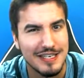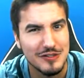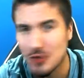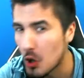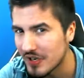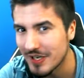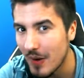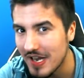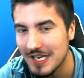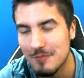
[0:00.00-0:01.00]
it doesn't hold any
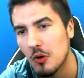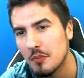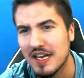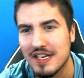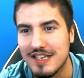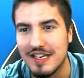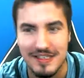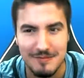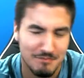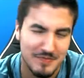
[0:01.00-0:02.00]
weight anymore because
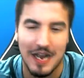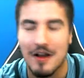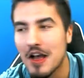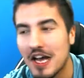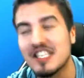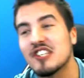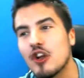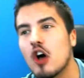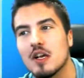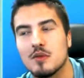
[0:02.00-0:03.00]
I, yeah. Essentially,
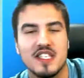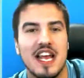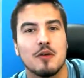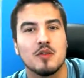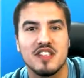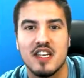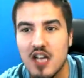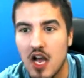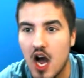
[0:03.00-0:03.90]
all I was saying was that